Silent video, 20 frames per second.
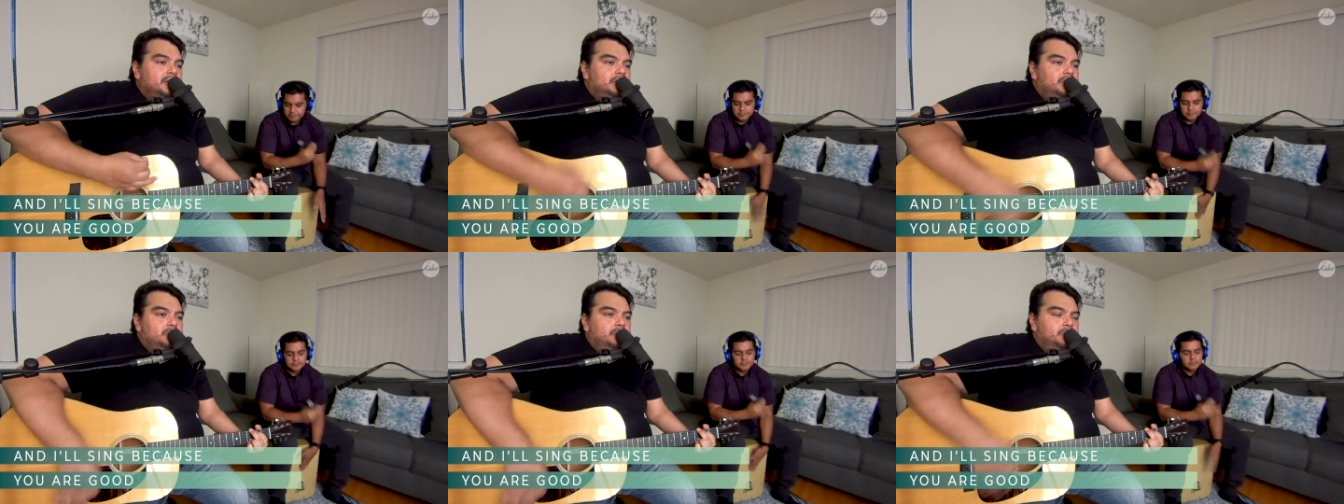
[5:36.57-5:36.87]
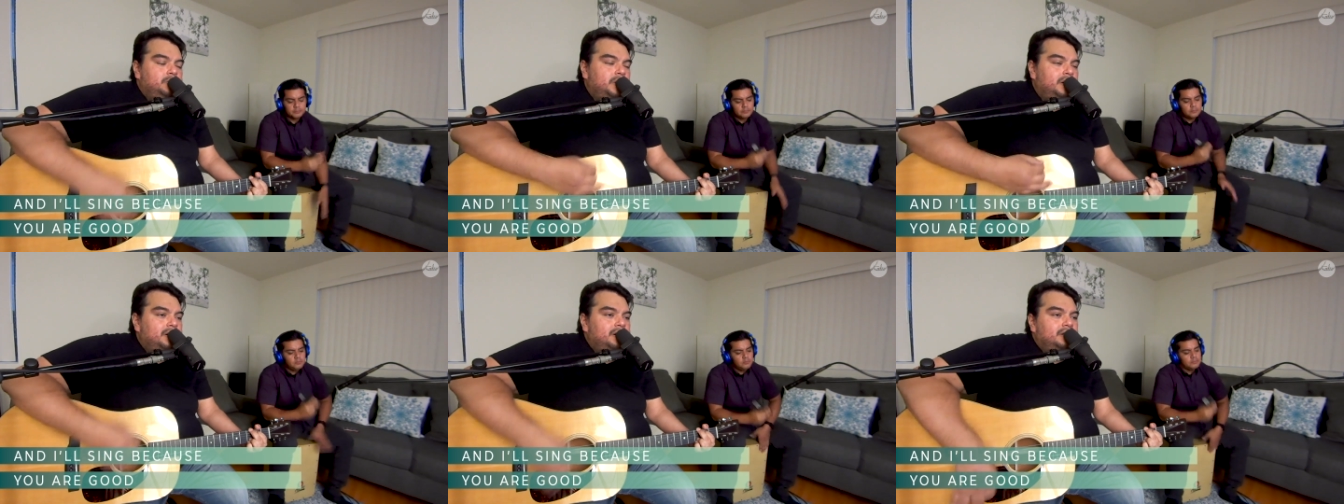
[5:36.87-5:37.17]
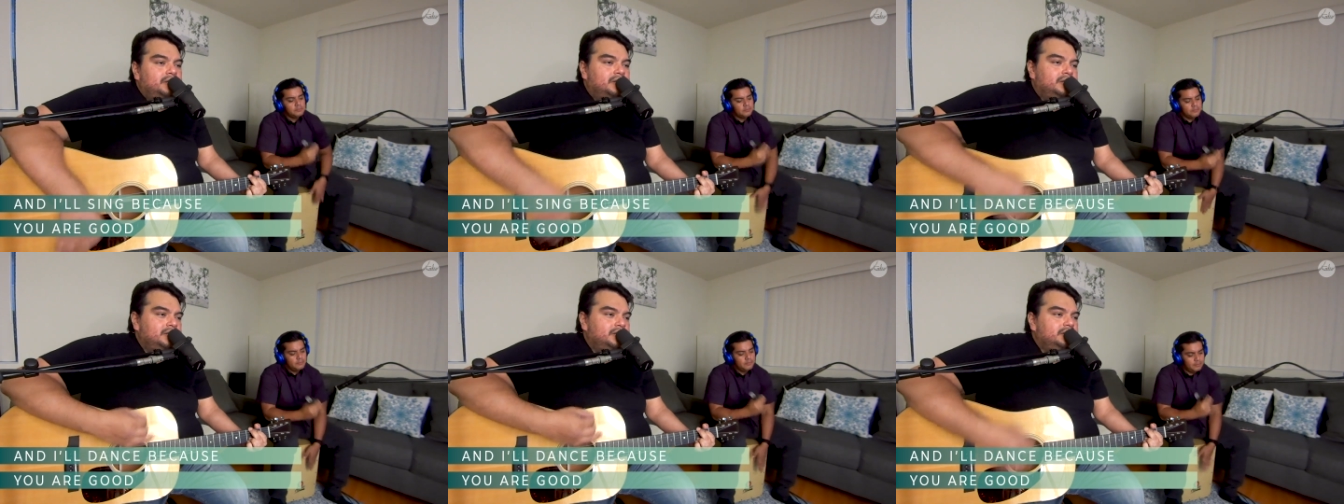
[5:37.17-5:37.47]
you
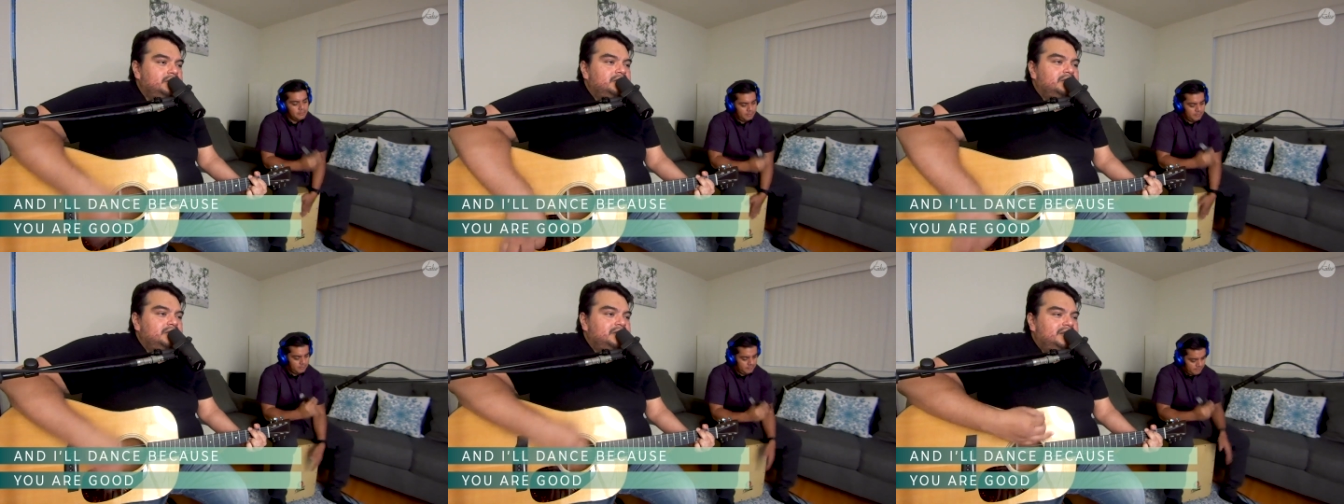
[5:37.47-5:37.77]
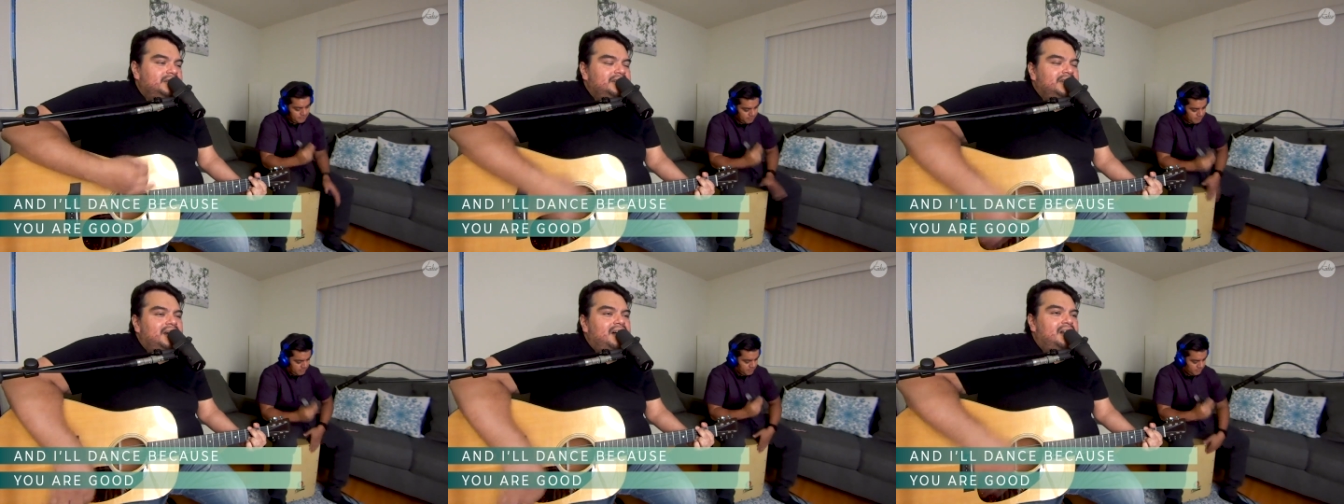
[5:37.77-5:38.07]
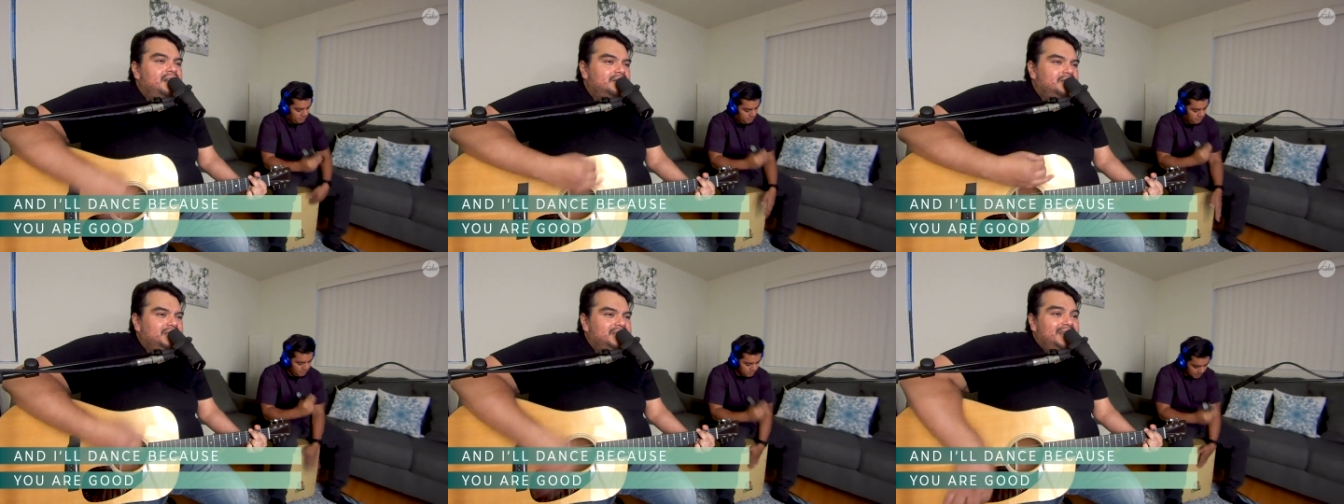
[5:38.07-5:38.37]
are good. And
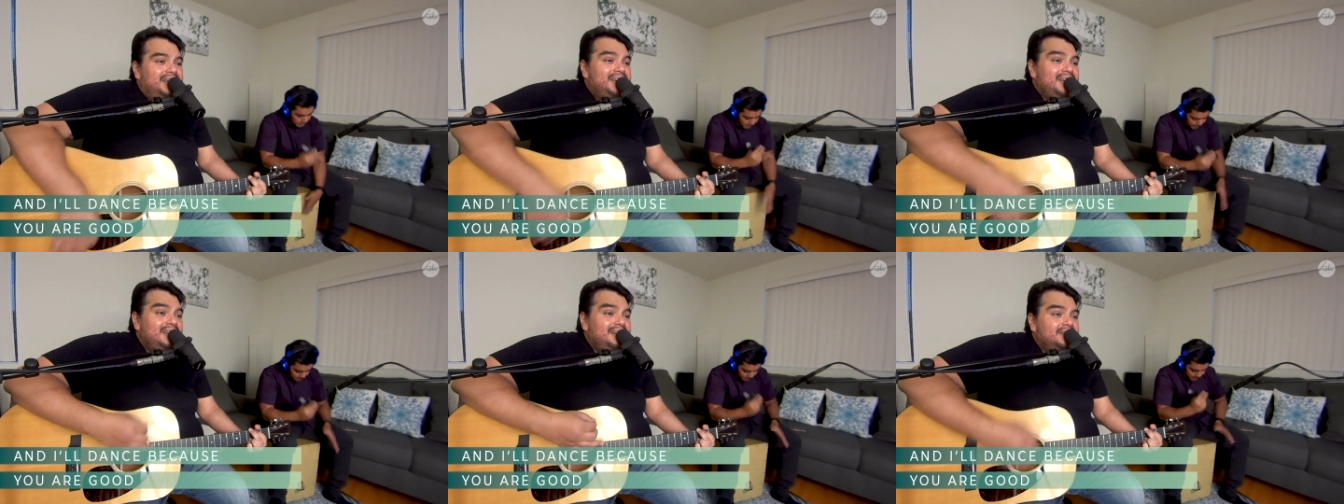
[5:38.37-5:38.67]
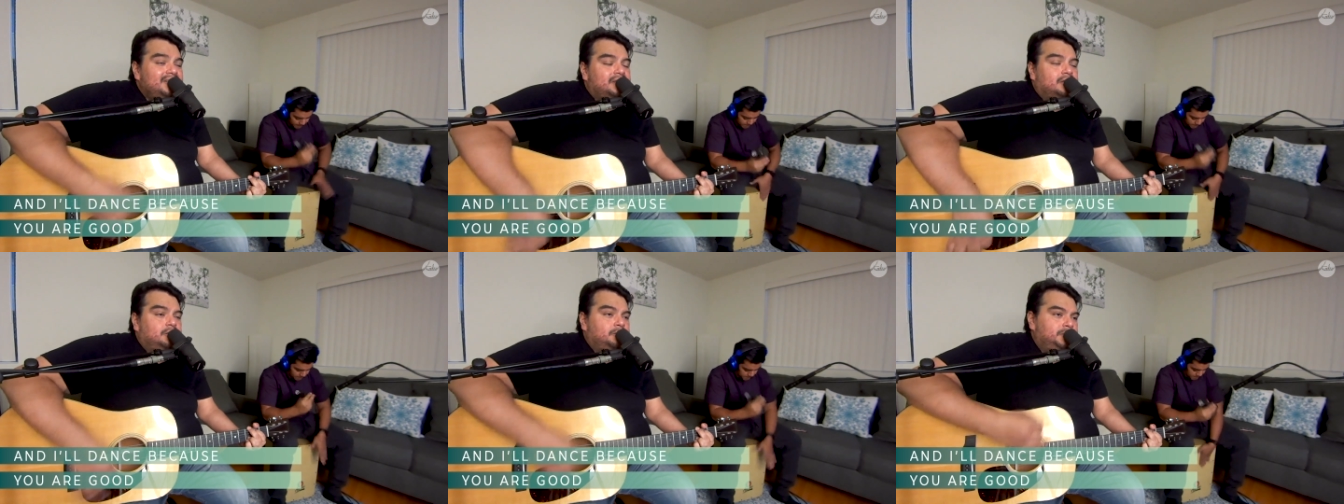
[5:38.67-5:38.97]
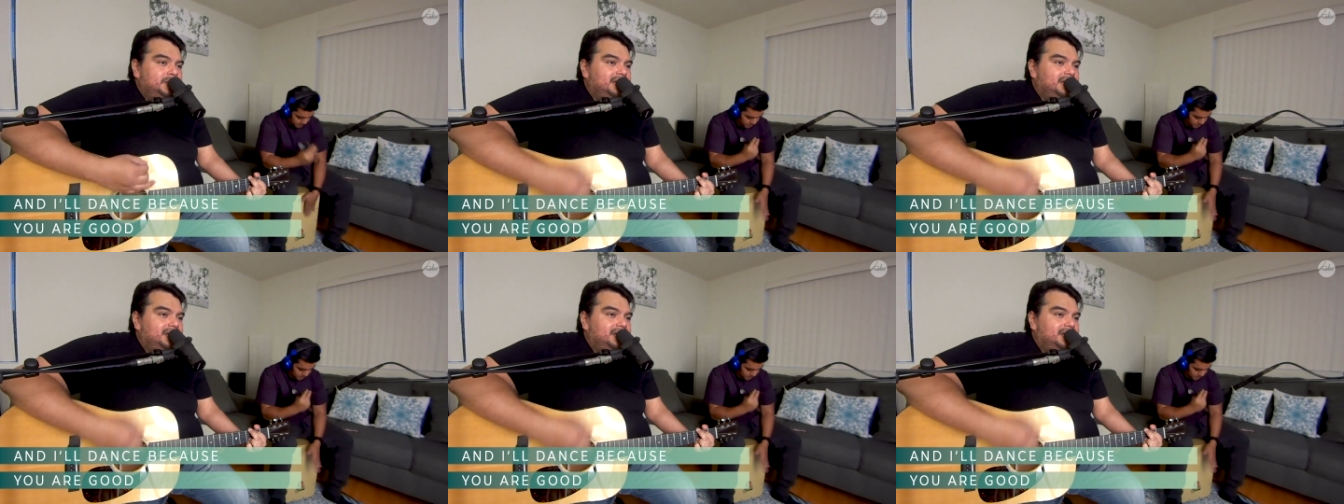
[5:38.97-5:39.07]
I'll dance